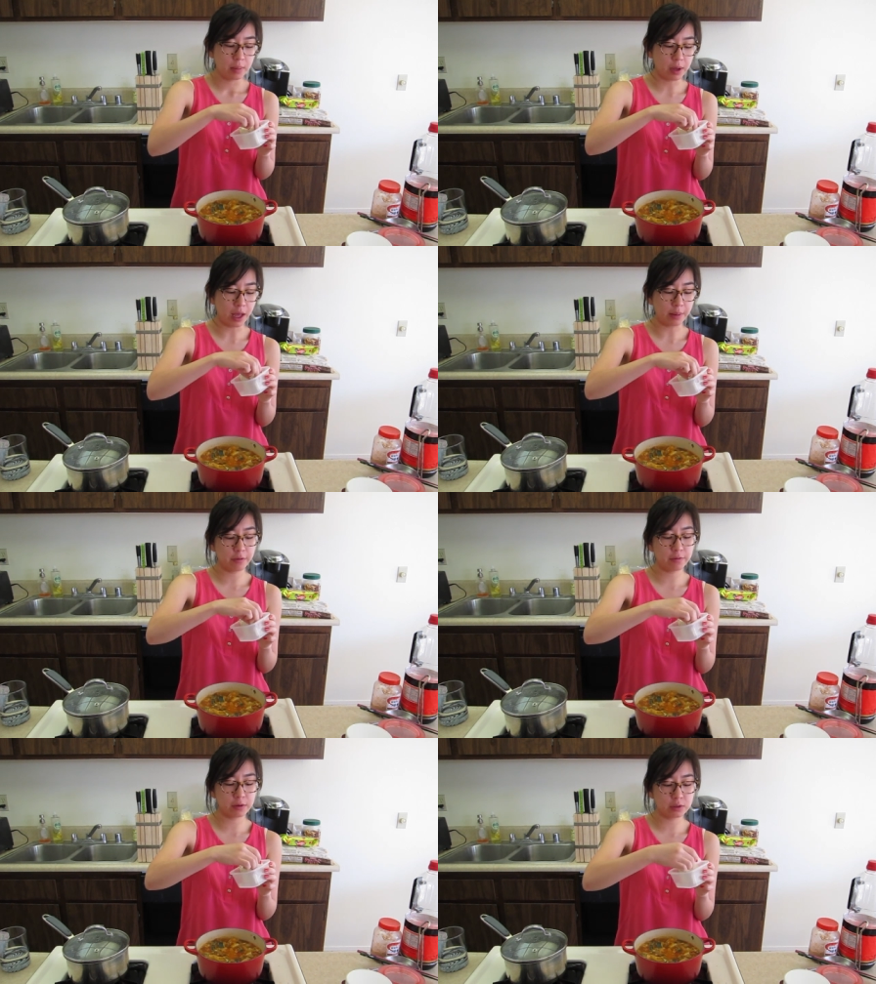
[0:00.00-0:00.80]
but I
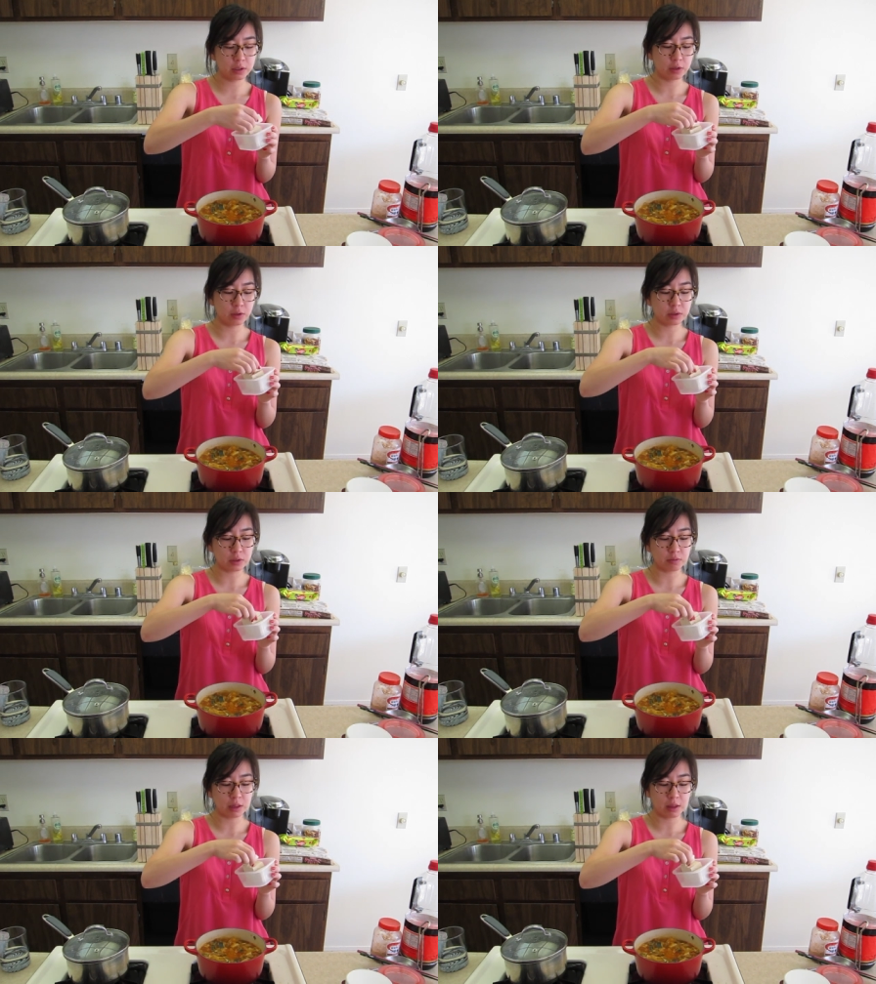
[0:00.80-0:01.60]
prefer to use
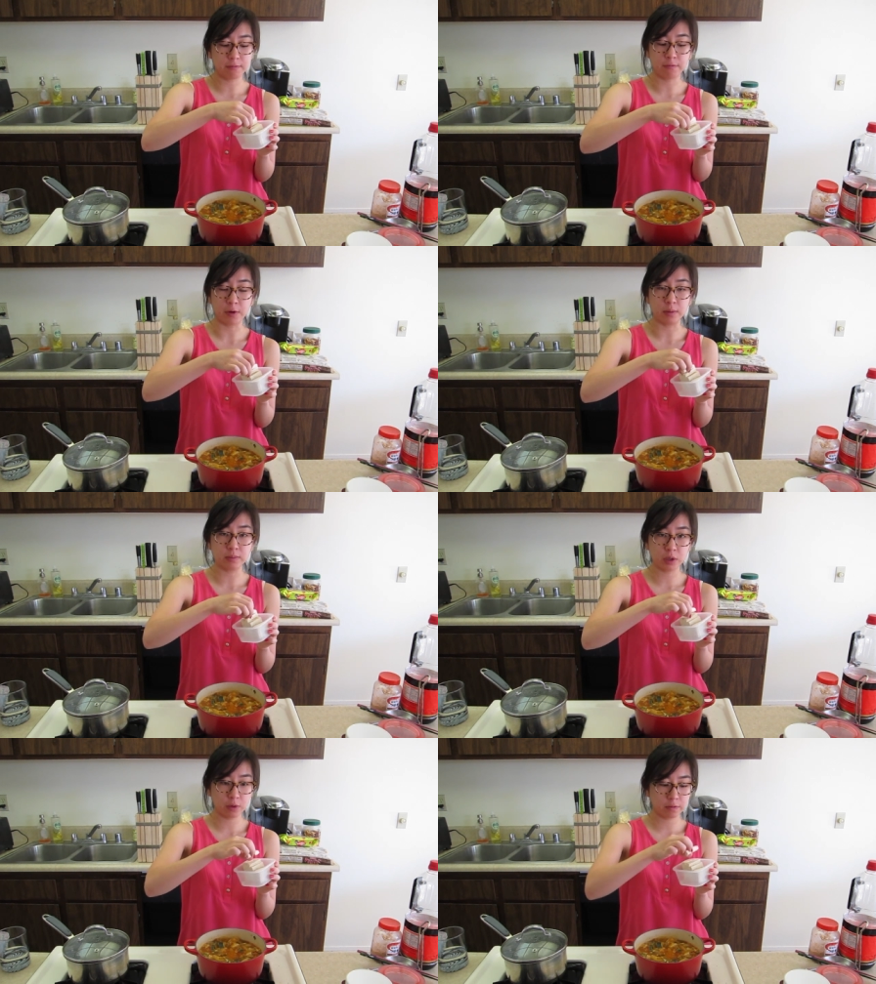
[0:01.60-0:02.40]
the really
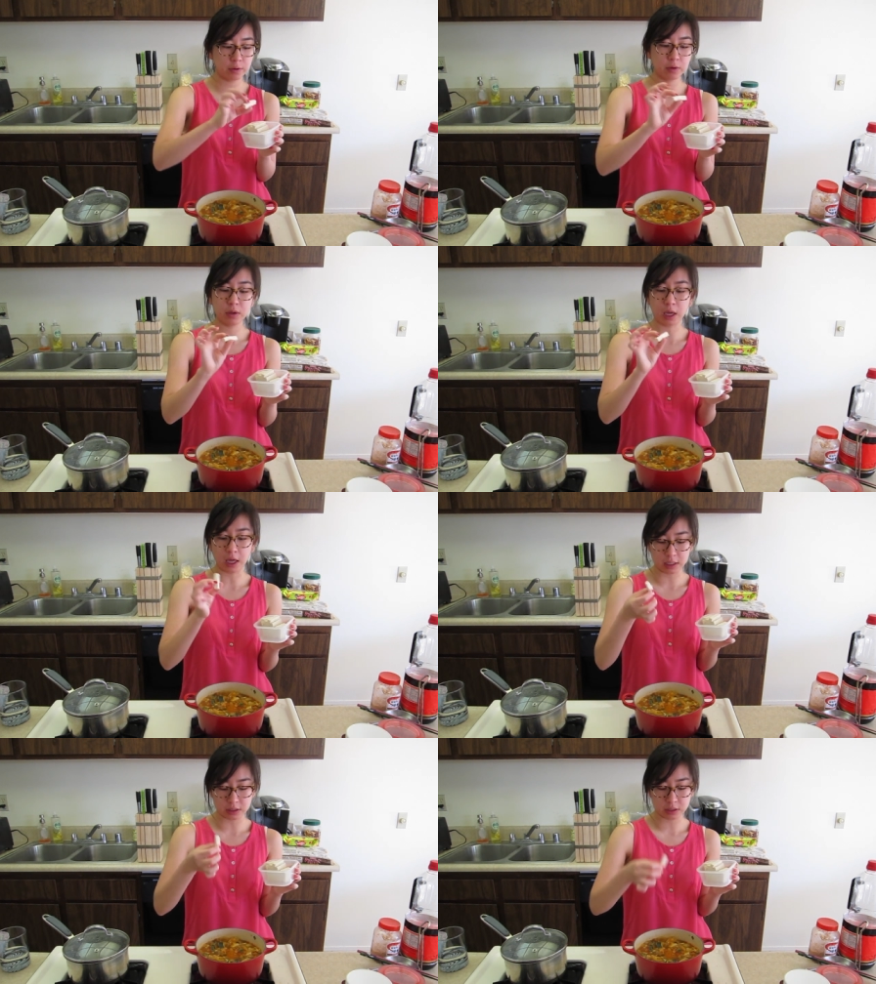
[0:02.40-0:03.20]
firm tofu
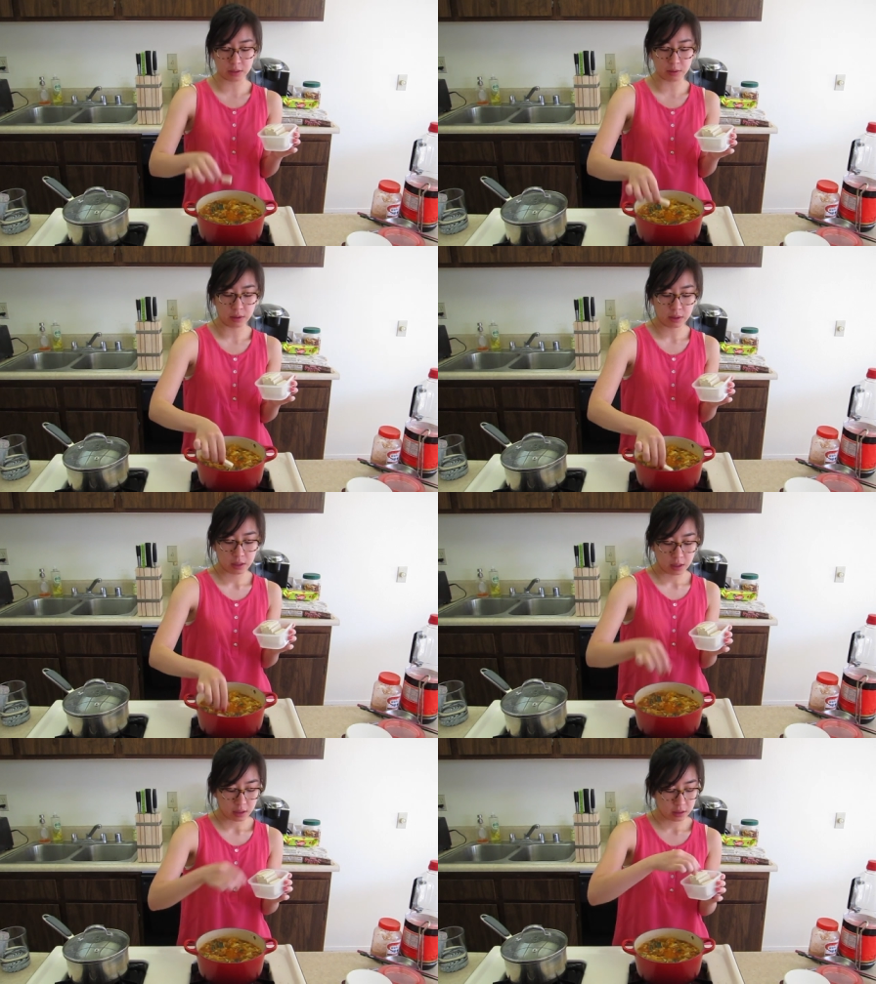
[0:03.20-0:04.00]
cut into
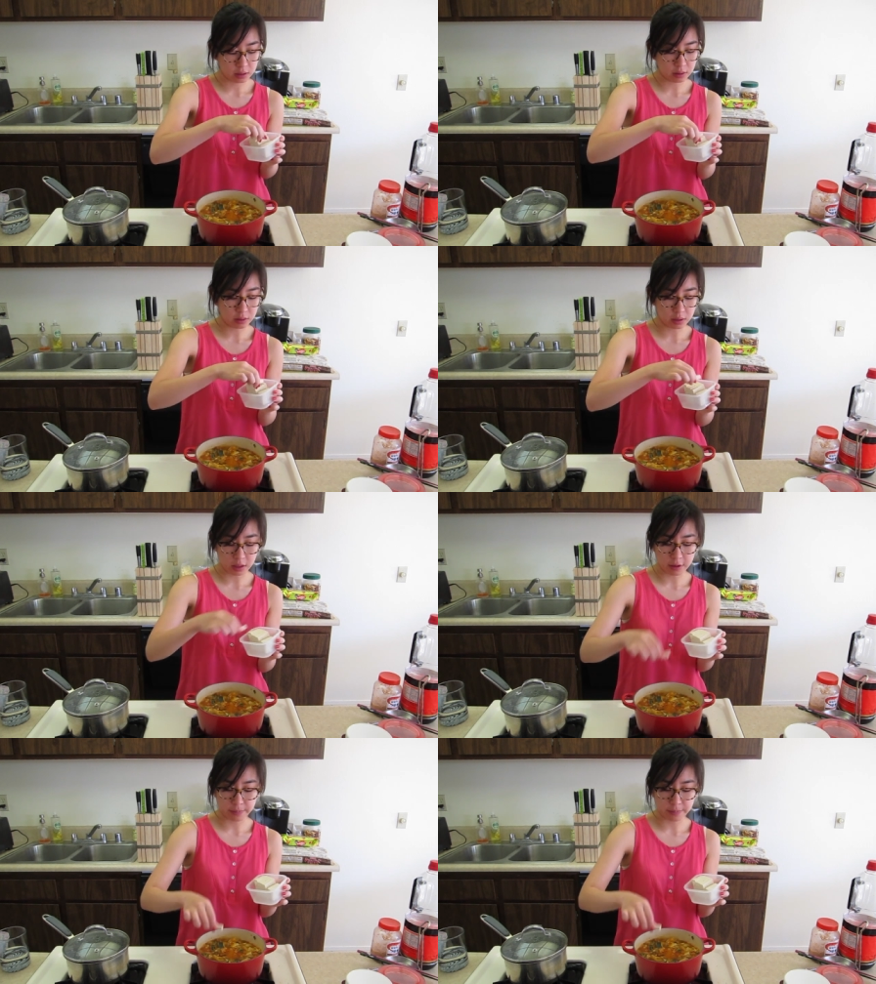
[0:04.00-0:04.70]
little